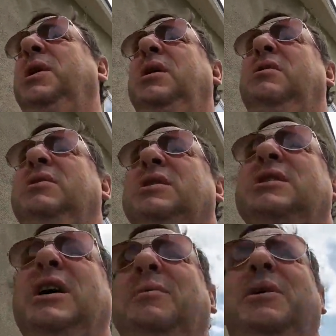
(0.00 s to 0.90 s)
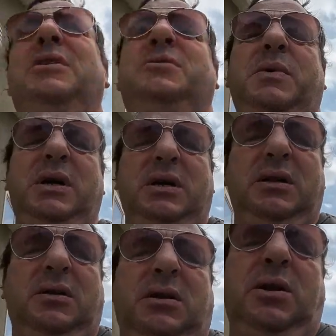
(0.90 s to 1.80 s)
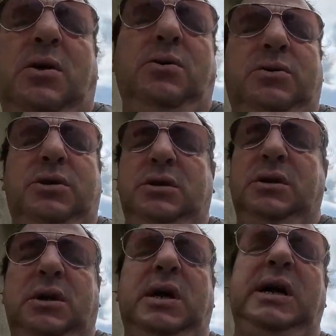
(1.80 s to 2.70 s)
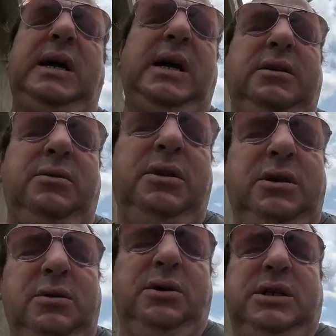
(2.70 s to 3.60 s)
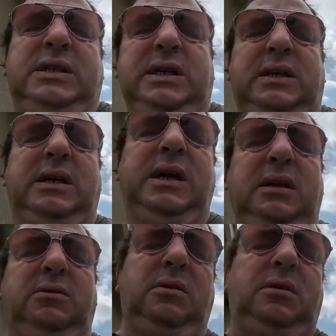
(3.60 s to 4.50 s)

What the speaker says: if this camera is making close, I don't need to extend hand.